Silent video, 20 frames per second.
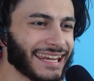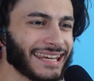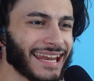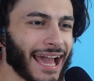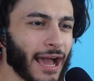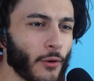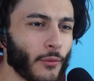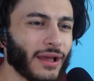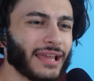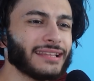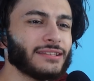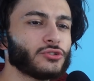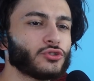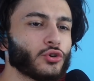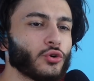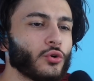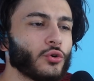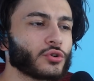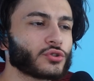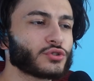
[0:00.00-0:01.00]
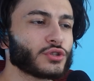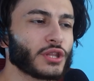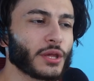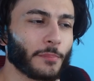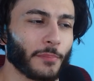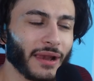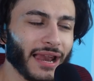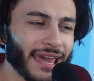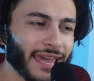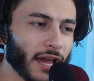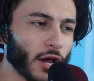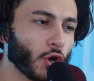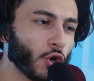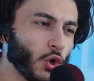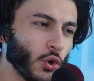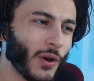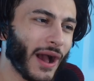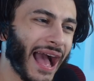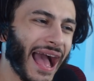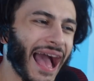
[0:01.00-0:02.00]
now in talks with a player
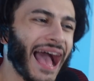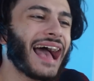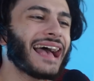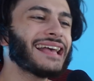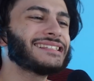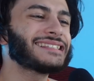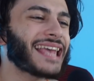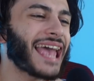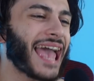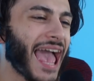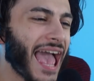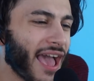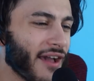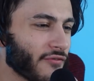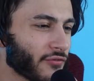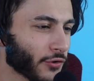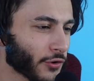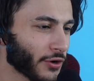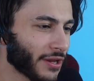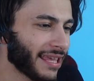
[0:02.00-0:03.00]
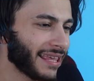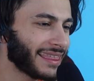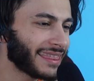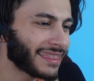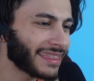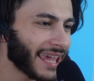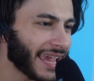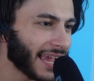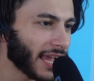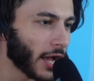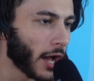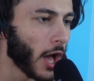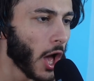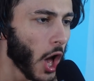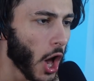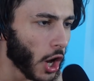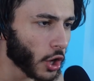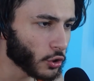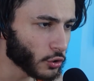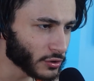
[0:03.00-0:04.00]
who has everything.
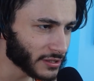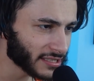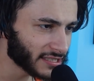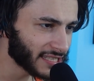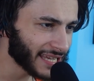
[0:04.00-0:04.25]
According